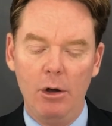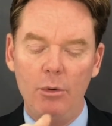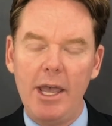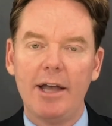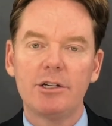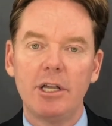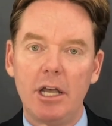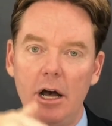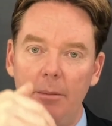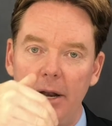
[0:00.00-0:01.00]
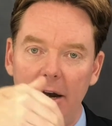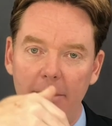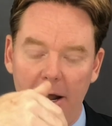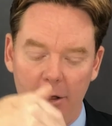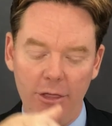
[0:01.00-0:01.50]
We actually come in at
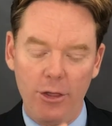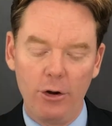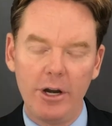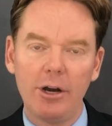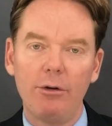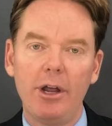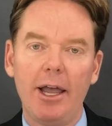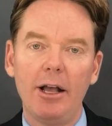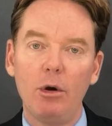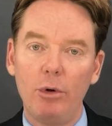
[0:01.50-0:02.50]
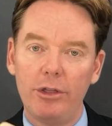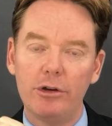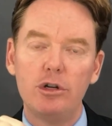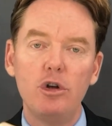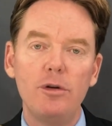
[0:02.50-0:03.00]
about a 30-degree angle with a
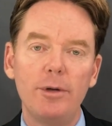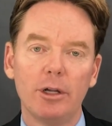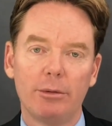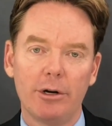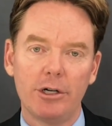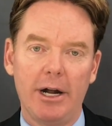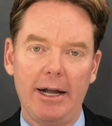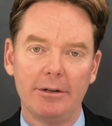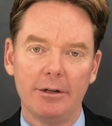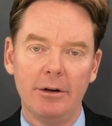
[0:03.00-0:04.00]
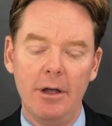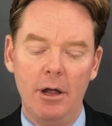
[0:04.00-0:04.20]
tubular retractor,